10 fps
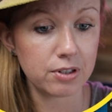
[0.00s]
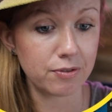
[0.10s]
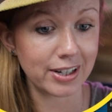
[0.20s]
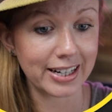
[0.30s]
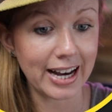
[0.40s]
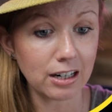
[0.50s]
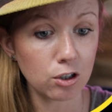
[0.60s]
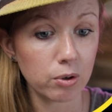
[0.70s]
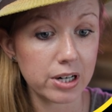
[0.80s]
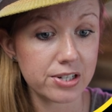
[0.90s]
of different
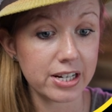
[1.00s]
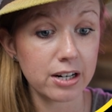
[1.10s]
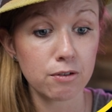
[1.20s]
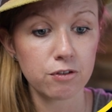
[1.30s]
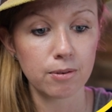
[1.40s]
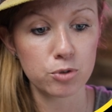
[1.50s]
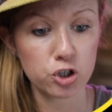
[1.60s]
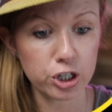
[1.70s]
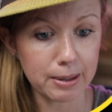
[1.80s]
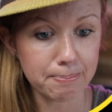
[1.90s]
categories here from
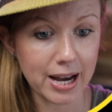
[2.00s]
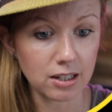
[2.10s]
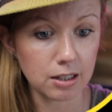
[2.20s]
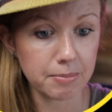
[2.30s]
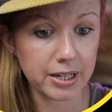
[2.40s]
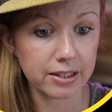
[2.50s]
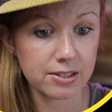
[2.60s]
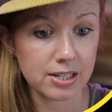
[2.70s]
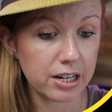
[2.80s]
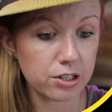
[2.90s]
shape
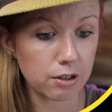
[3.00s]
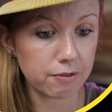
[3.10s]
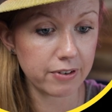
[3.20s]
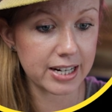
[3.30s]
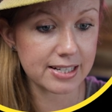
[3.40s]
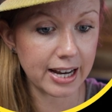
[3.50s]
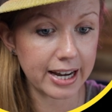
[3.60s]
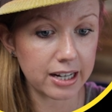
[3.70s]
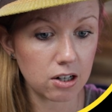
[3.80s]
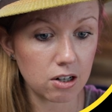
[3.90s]
elements, interface
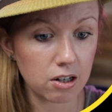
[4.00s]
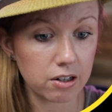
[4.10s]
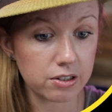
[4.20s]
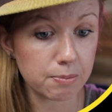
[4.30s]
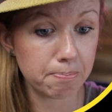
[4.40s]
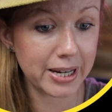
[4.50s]
icons,